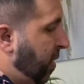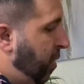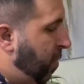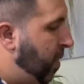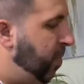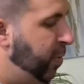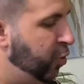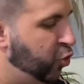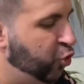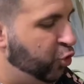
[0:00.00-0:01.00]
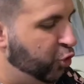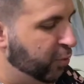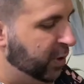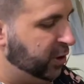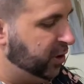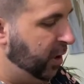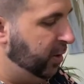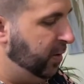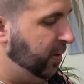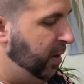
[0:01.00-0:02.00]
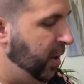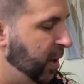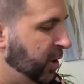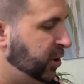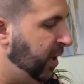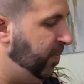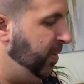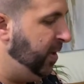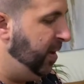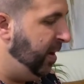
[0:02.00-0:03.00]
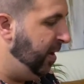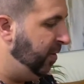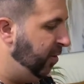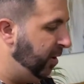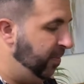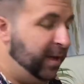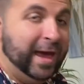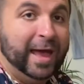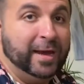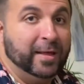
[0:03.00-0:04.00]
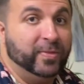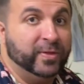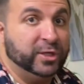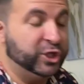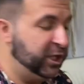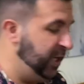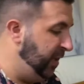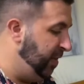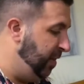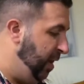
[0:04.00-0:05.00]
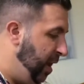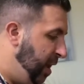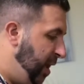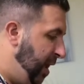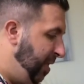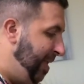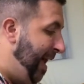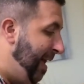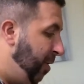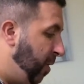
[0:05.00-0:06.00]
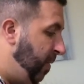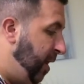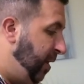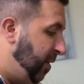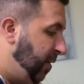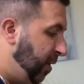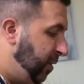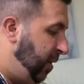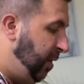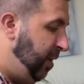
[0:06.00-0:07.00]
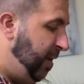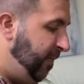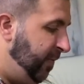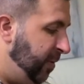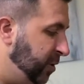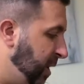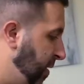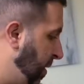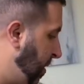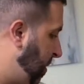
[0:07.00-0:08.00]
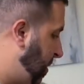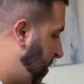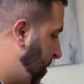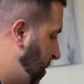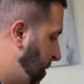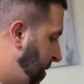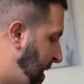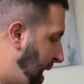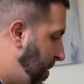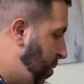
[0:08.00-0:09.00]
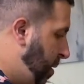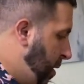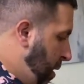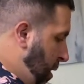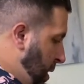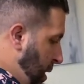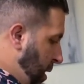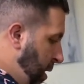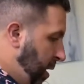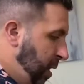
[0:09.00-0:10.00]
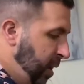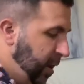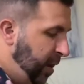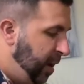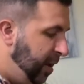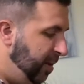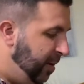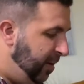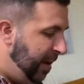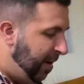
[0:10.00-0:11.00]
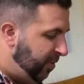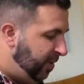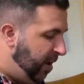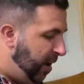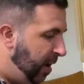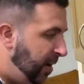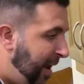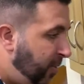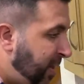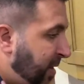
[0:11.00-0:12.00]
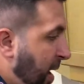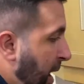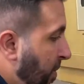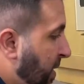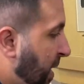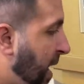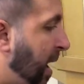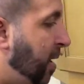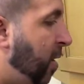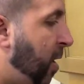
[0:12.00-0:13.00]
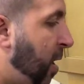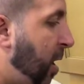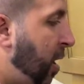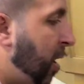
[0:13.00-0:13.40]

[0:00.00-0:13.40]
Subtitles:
you don't want to put too much salt, just because you're going to be adding the cheese, and that already is salty enough. So just a little dab, and now it's time to add our